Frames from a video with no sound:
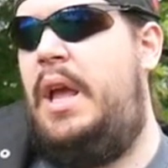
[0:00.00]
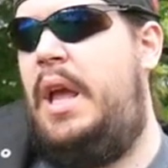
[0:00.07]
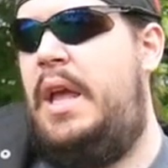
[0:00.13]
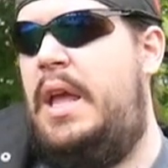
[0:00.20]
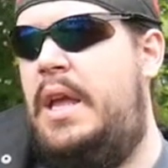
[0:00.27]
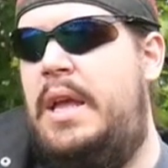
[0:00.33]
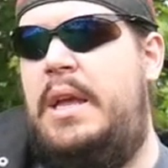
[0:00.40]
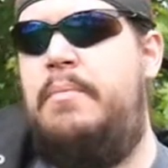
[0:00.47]

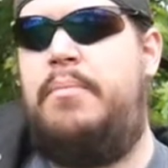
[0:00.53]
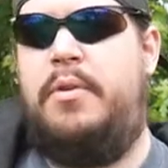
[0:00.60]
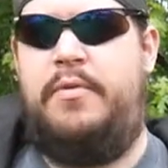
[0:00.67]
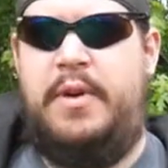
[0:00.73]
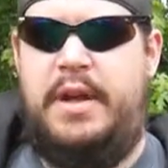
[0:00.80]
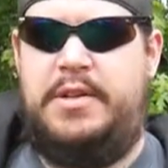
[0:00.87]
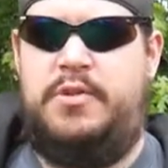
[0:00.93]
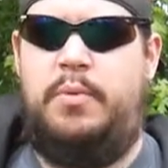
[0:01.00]
a
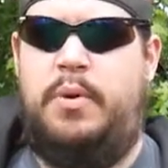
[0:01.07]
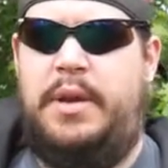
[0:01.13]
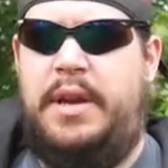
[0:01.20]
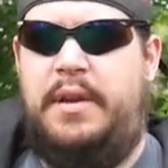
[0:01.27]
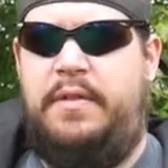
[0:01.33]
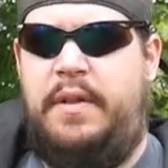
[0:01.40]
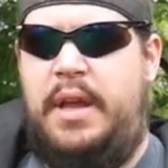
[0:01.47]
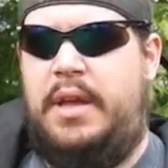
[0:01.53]
improvised one.
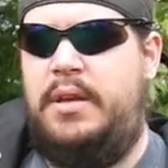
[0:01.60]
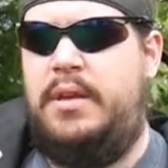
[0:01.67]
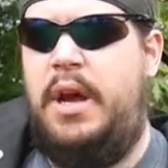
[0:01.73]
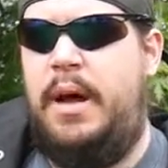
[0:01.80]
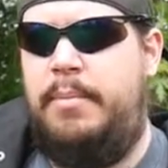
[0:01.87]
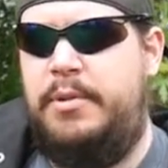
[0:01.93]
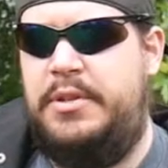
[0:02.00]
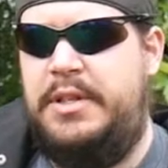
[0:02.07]
It is a
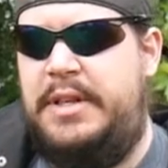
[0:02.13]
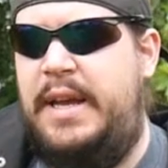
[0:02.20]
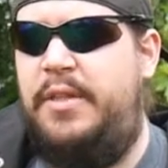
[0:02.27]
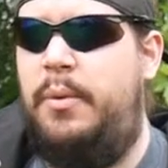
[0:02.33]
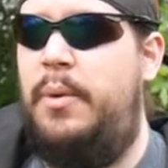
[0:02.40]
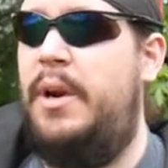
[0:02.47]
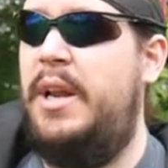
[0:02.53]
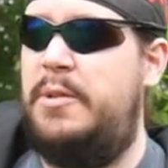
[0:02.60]

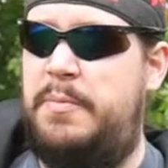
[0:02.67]
cobbled-together one.